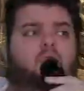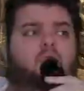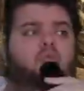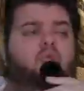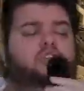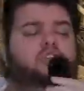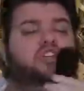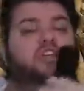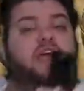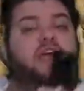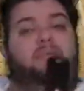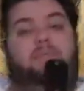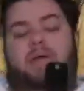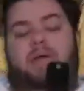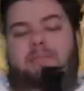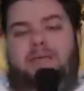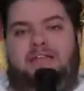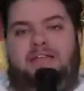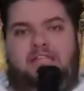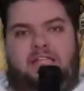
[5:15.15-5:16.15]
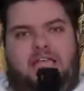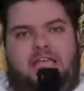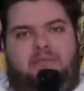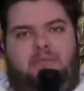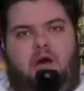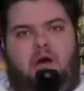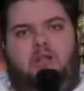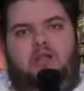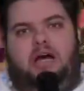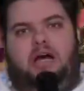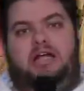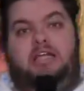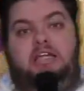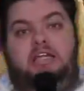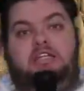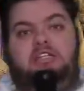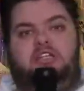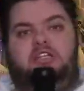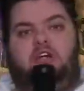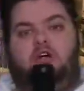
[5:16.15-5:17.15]
Which again, it makes the game a lot
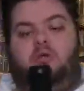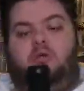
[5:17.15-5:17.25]
easier,